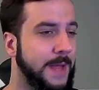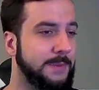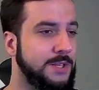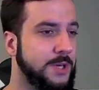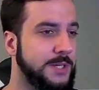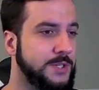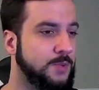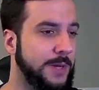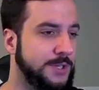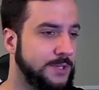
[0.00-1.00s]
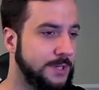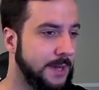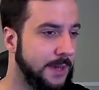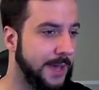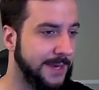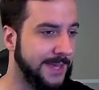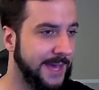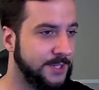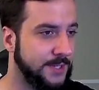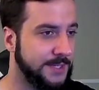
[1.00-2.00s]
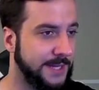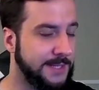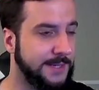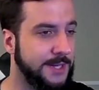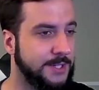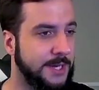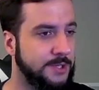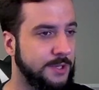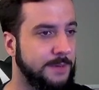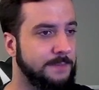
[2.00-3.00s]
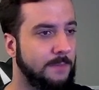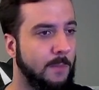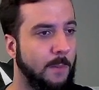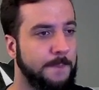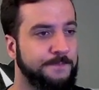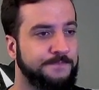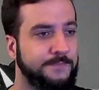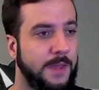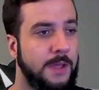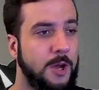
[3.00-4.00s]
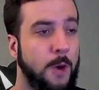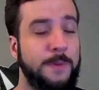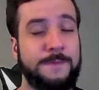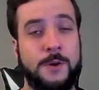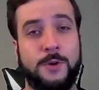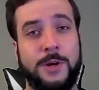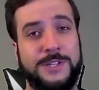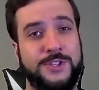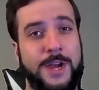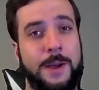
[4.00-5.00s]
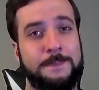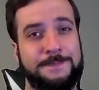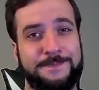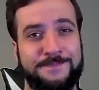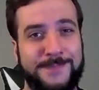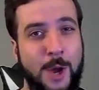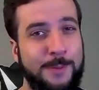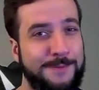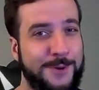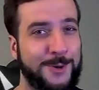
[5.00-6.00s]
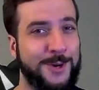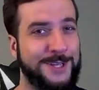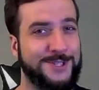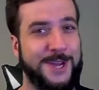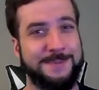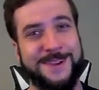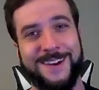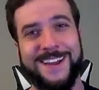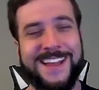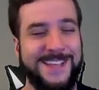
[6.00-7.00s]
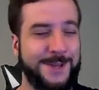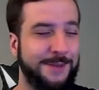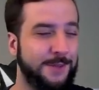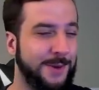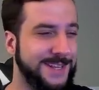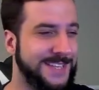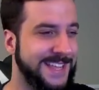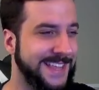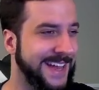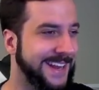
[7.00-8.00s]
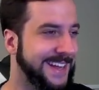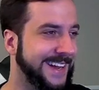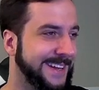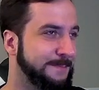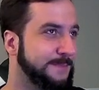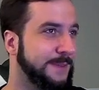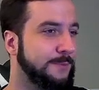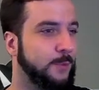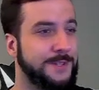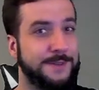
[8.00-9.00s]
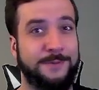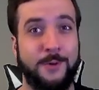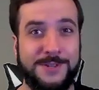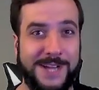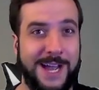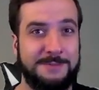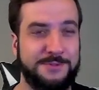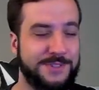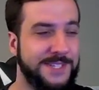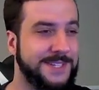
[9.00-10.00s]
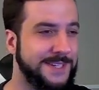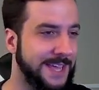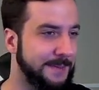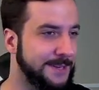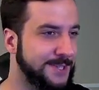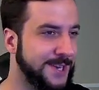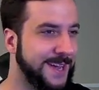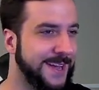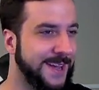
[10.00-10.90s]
I'm going to try to switch and catch this Night Slash, actually. Hoping for a cross chop. Hoping for a cross chop here. You definitely want to take that, what is it, 4 times resisted damage?